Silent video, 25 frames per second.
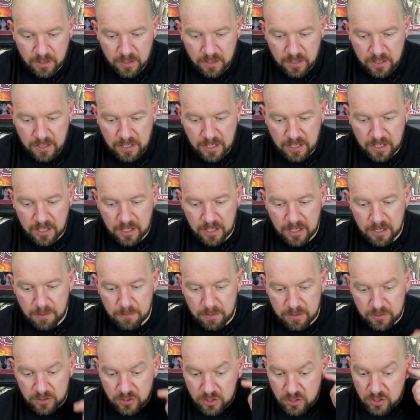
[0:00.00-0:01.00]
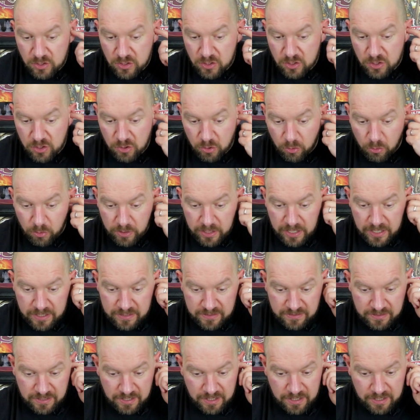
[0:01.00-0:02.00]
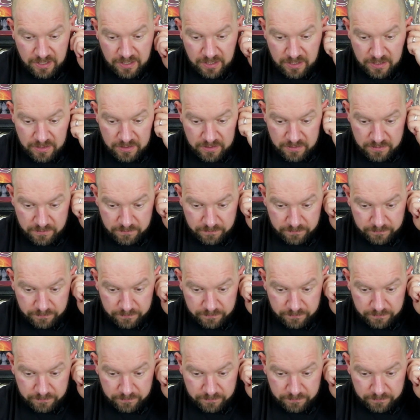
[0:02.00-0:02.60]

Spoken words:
And Tony is saying,